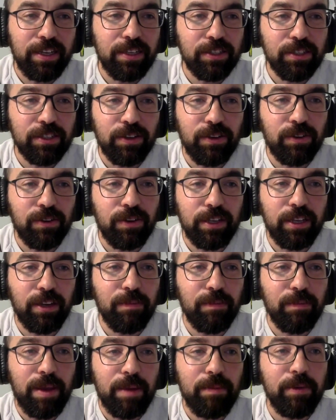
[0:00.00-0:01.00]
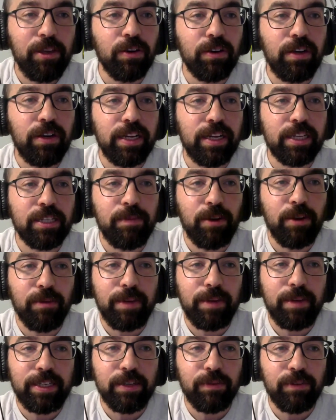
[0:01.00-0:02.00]
And so, maybe you're
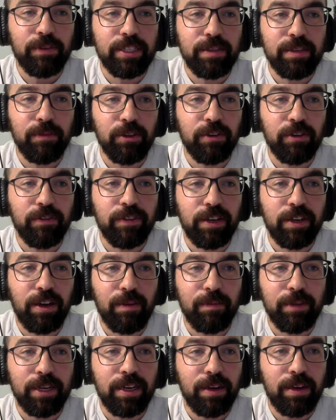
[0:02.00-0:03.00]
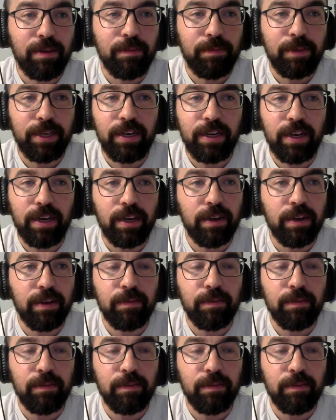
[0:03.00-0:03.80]
experimenting with similar phenomena, but